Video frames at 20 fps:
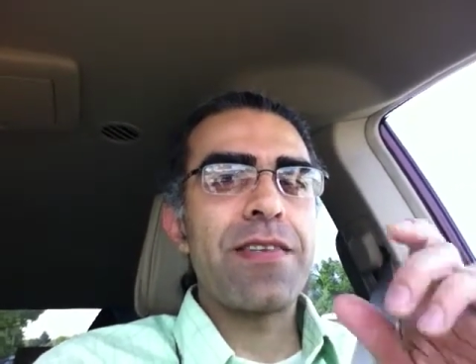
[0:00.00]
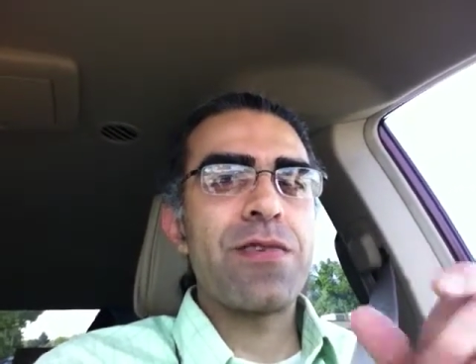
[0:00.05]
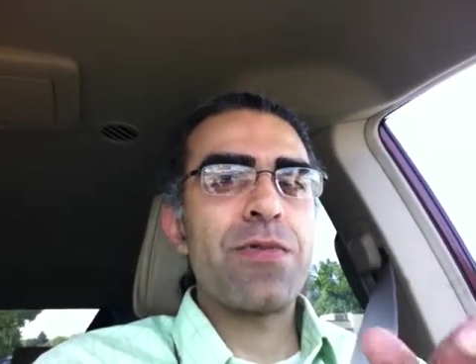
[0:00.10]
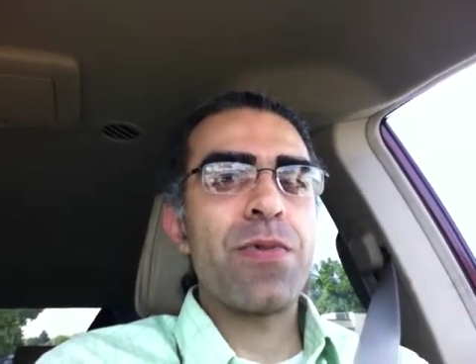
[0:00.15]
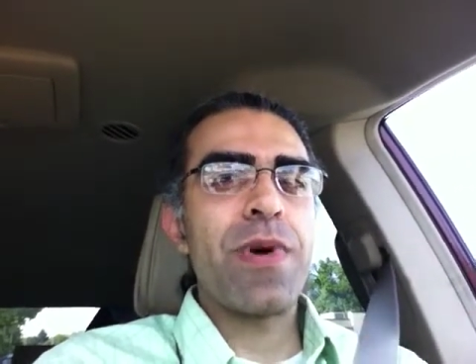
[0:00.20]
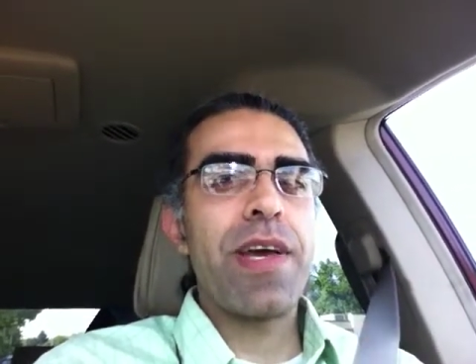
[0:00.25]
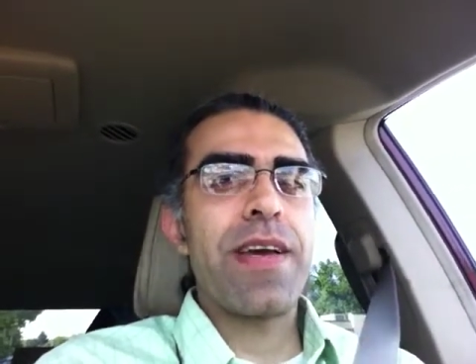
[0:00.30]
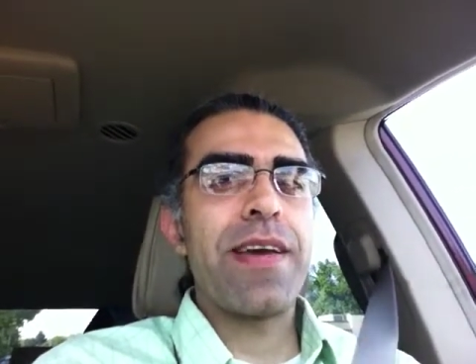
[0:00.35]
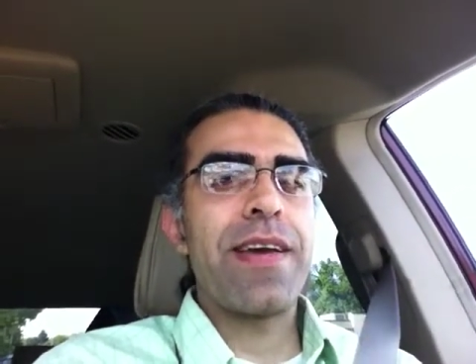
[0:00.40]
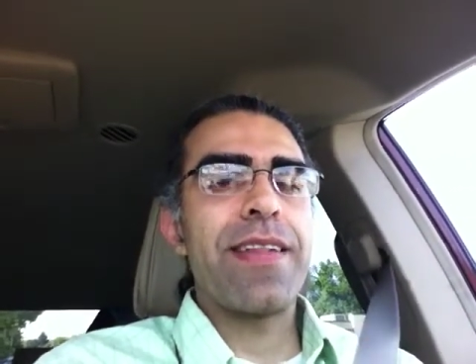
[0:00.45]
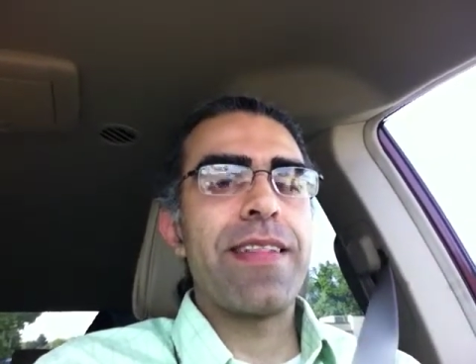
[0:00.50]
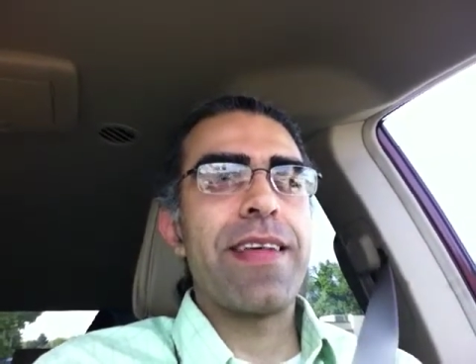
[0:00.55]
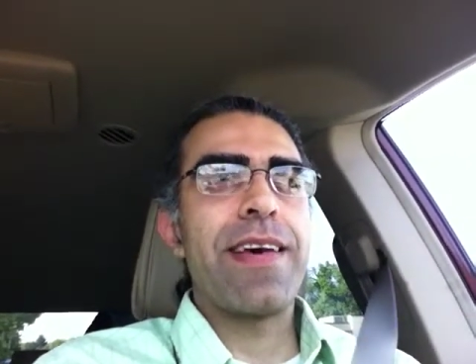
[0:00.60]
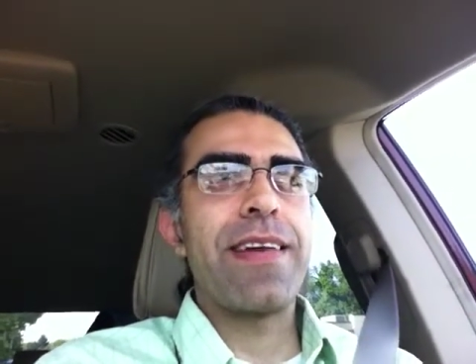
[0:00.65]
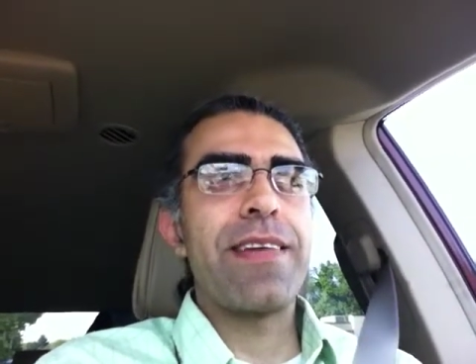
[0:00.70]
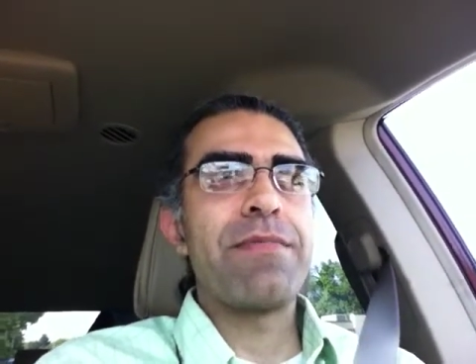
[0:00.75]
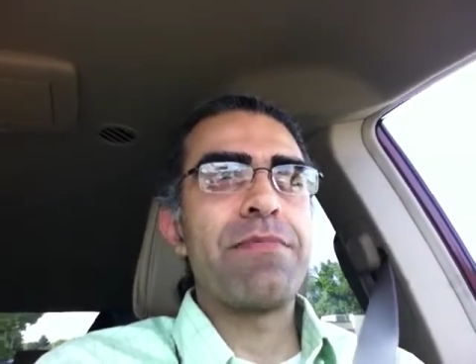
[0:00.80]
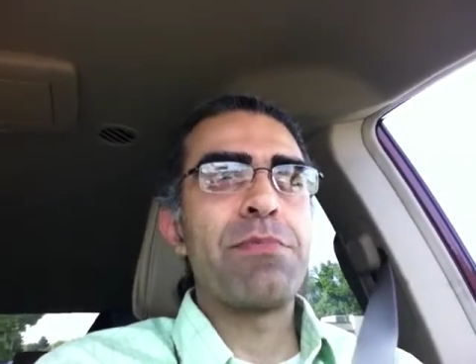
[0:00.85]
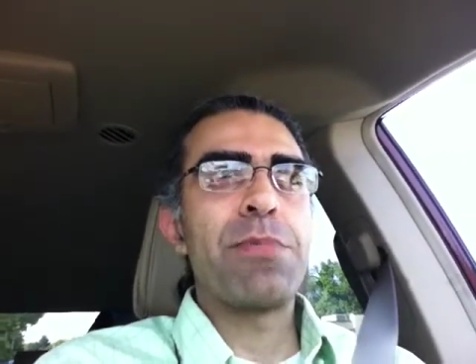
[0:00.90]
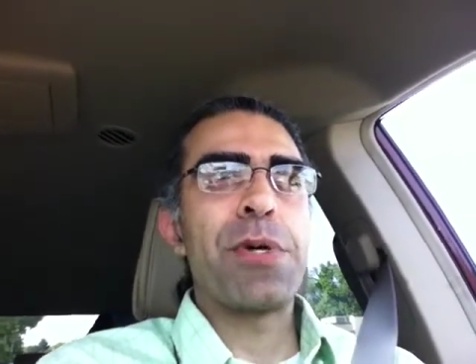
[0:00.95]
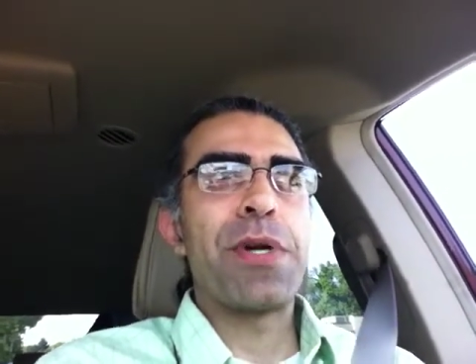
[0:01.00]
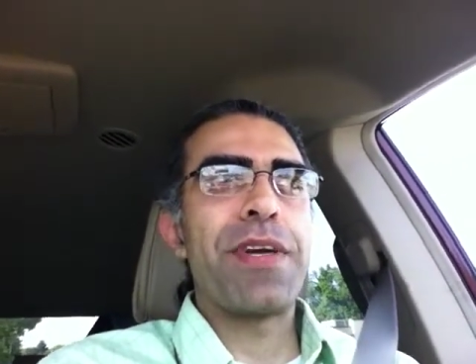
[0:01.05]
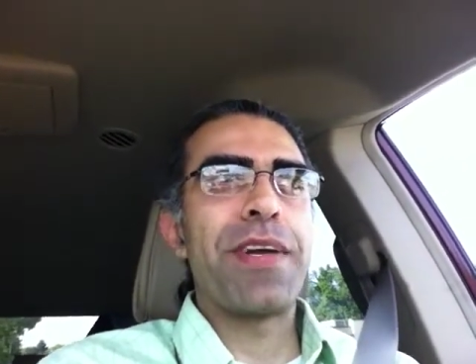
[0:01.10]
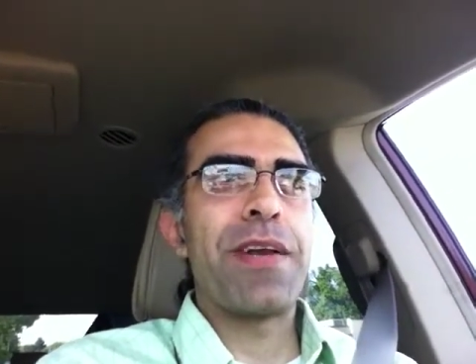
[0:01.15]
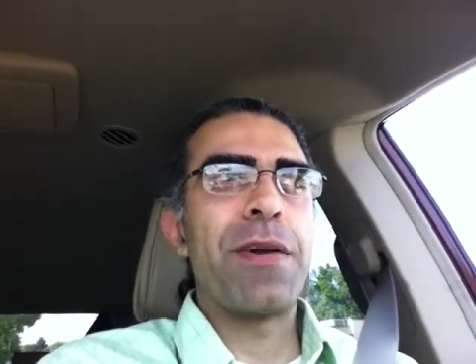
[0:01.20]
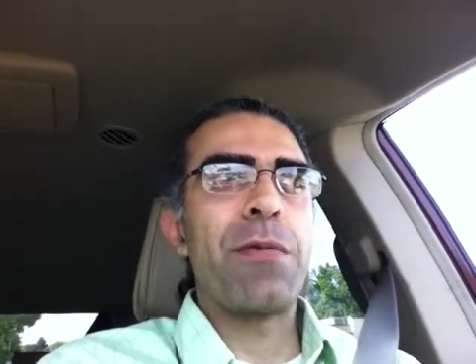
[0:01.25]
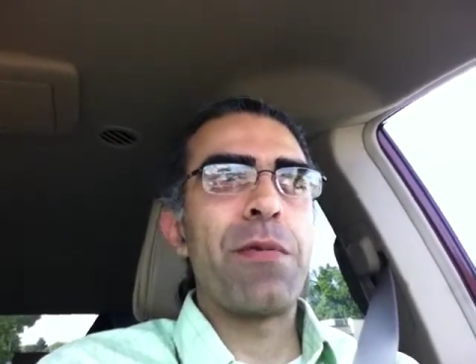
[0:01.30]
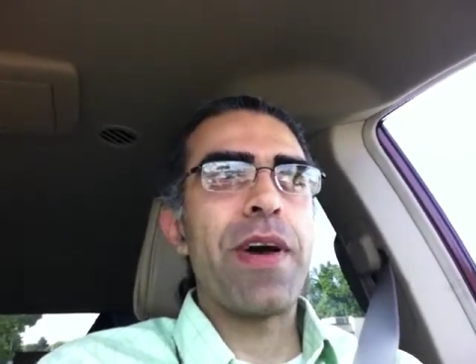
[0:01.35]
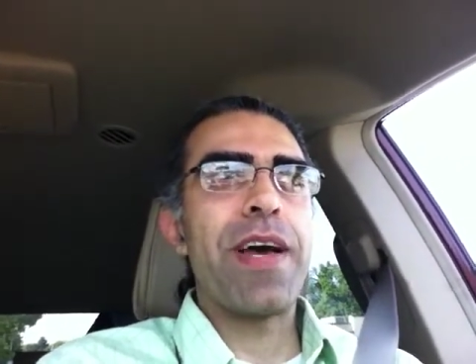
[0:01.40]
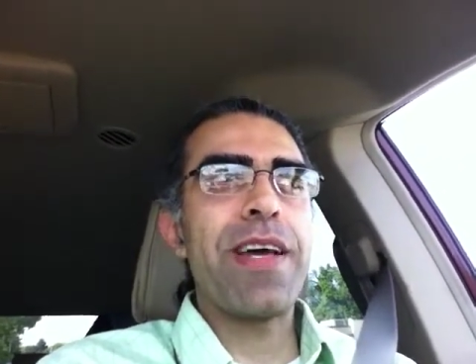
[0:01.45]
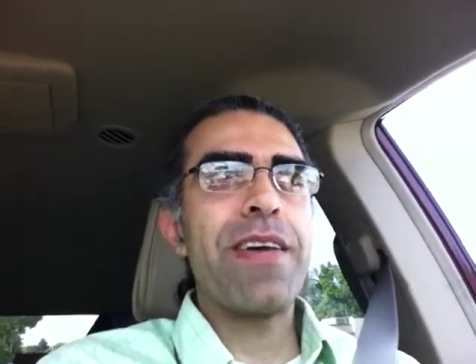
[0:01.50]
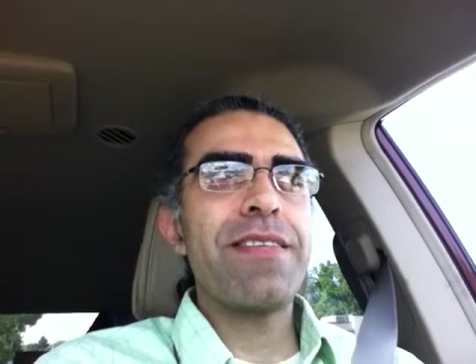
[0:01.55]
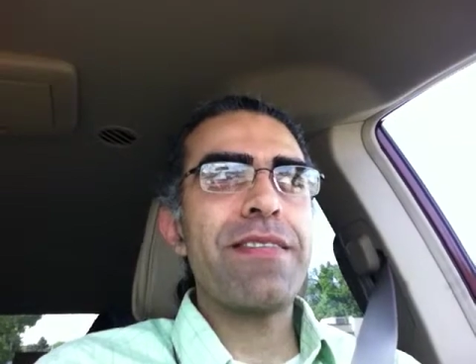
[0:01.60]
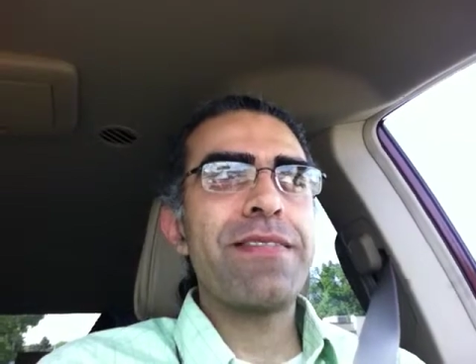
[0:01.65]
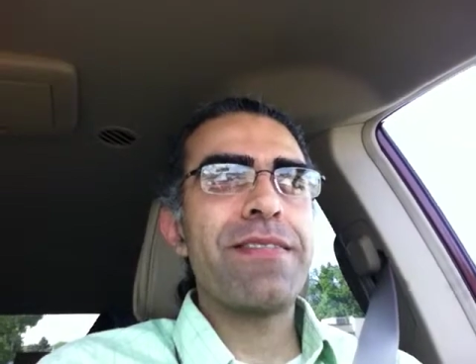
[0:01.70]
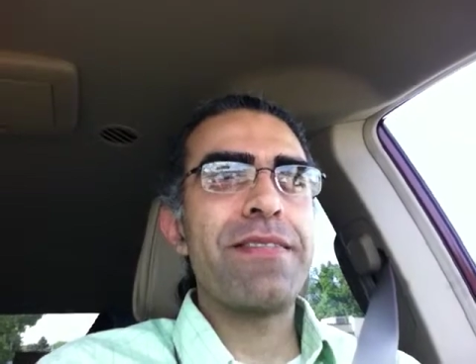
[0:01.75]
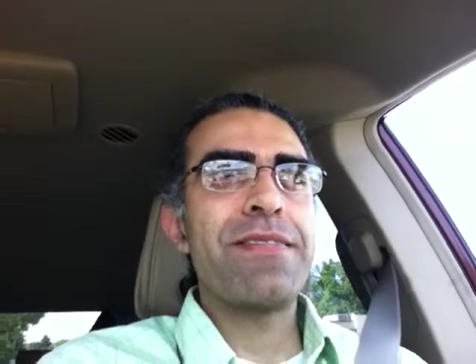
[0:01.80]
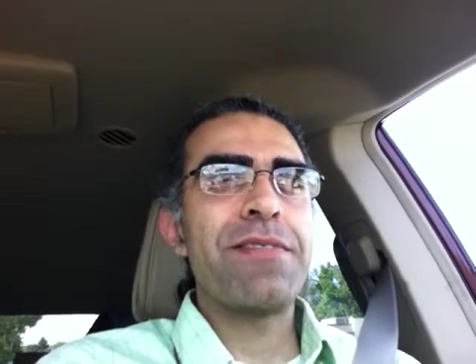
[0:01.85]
a swig and then putting it away